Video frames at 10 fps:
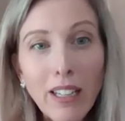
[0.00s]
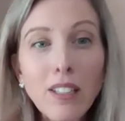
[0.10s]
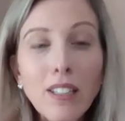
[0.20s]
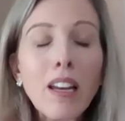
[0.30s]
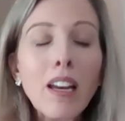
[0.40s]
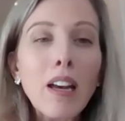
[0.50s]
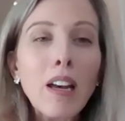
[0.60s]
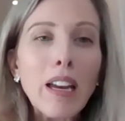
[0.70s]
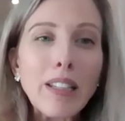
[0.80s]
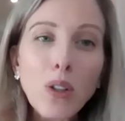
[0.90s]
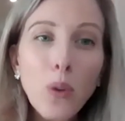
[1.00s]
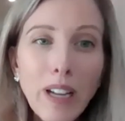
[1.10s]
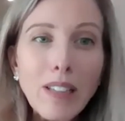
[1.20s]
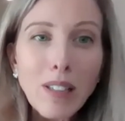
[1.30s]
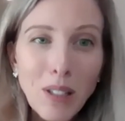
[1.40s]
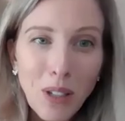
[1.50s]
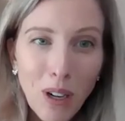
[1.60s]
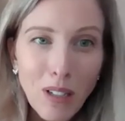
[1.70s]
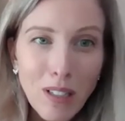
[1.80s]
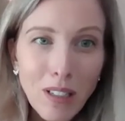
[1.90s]
It's a great
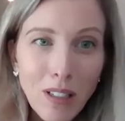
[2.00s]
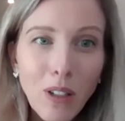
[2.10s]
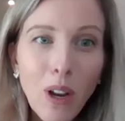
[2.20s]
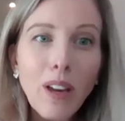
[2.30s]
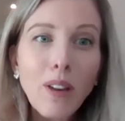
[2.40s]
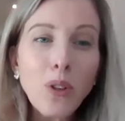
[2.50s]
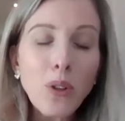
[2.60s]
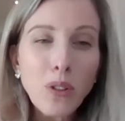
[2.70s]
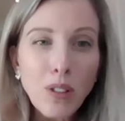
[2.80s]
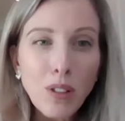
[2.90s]
start. You know, if you can